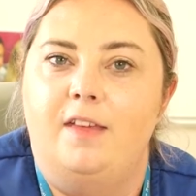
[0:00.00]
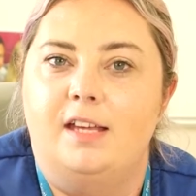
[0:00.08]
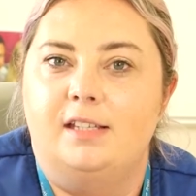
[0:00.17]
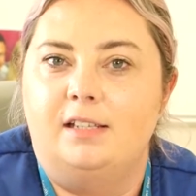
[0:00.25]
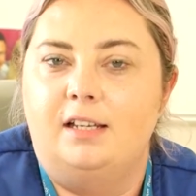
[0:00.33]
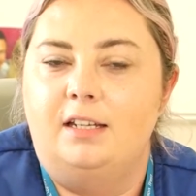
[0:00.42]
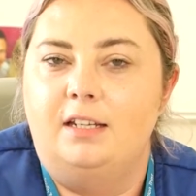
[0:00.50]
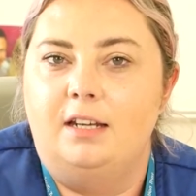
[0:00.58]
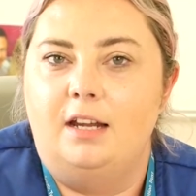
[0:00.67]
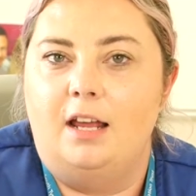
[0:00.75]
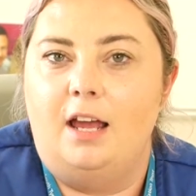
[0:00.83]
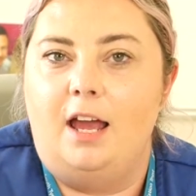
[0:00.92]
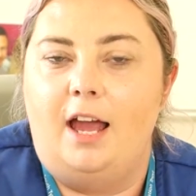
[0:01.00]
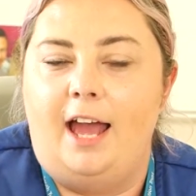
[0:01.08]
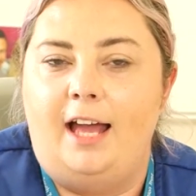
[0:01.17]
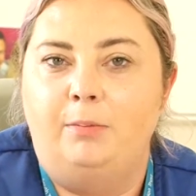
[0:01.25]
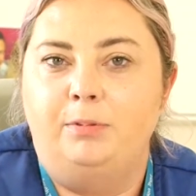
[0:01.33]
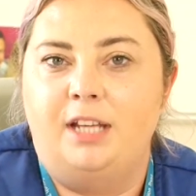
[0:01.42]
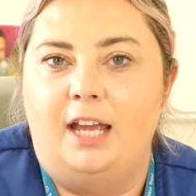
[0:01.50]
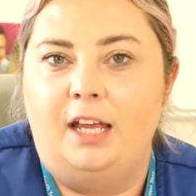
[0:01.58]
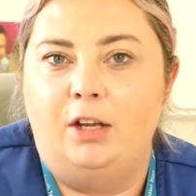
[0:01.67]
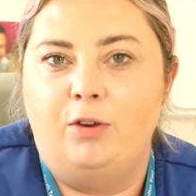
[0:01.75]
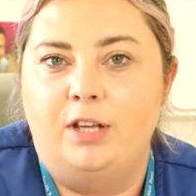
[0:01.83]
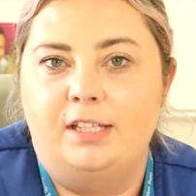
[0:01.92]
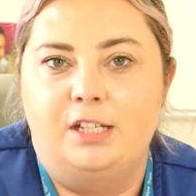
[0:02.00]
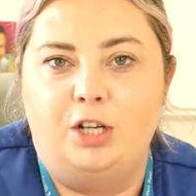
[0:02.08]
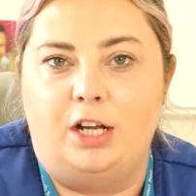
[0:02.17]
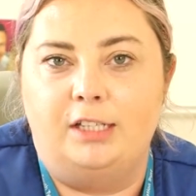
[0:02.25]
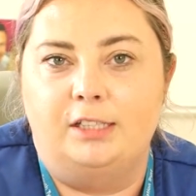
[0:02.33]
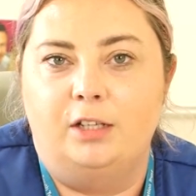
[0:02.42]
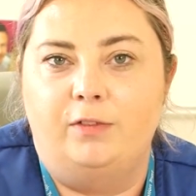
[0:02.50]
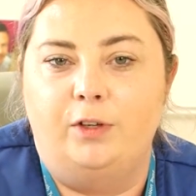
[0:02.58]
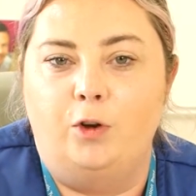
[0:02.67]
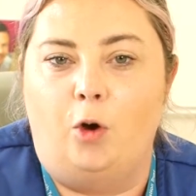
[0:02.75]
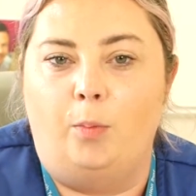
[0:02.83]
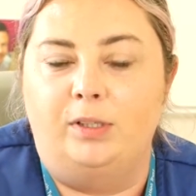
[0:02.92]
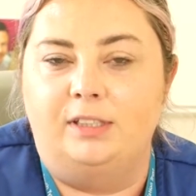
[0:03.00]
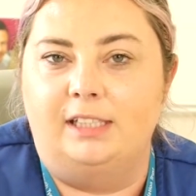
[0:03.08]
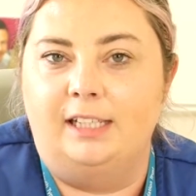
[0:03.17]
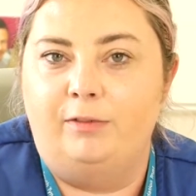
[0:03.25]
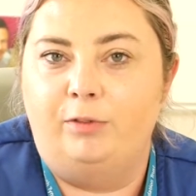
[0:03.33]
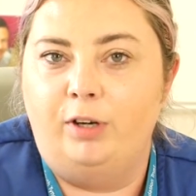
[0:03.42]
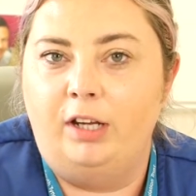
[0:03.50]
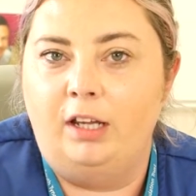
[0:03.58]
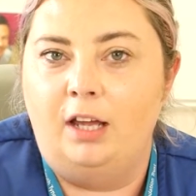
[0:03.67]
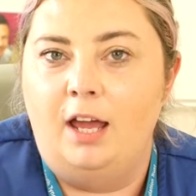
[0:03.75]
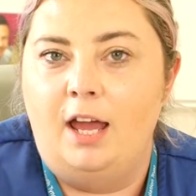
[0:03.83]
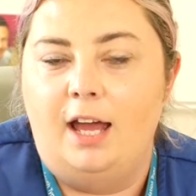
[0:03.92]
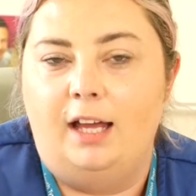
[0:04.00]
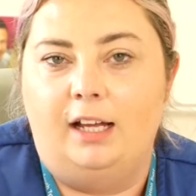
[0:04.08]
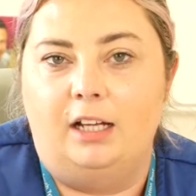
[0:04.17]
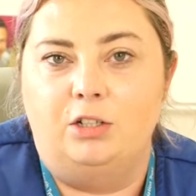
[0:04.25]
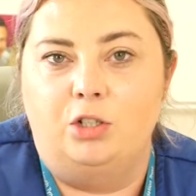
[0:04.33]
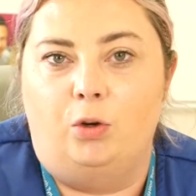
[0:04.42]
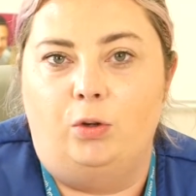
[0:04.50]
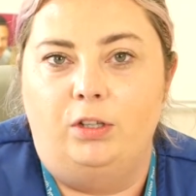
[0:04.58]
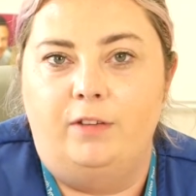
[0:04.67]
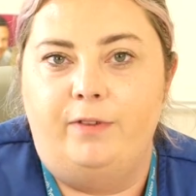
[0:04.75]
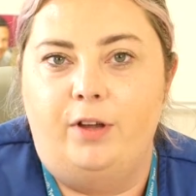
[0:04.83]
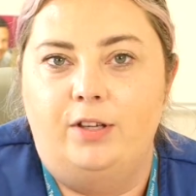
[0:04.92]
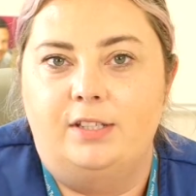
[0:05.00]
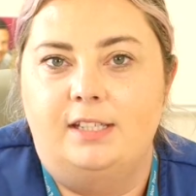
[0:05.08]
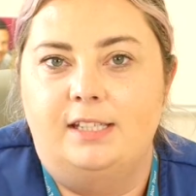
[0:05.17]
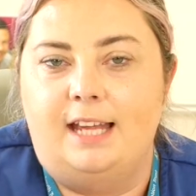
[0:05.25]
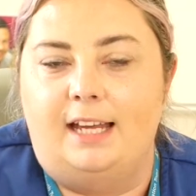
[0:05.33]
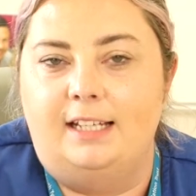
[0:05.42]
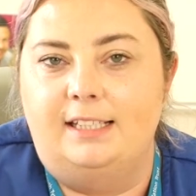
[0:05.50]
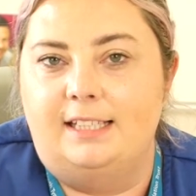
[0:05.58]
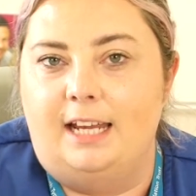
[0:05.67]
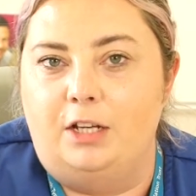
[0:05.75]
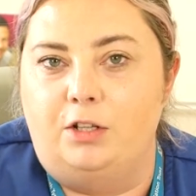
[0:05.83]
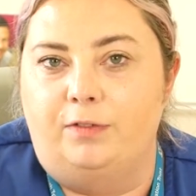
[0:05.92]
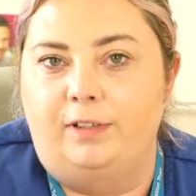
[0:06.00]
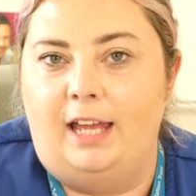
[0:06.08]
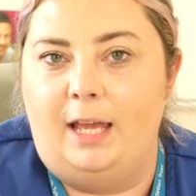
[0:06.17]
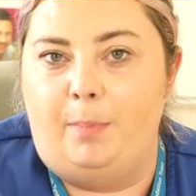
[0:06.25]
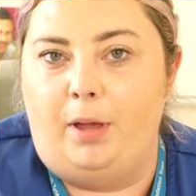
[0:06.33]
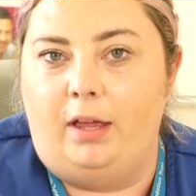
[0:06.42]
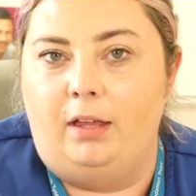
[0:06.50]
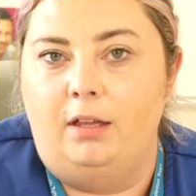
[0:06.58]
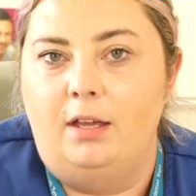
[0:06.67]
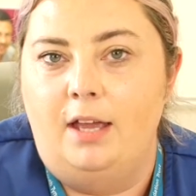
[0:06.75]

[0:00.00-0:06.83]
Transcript: This can help to increase your chance of a normal delivery and can shorten the first and second stage of labour.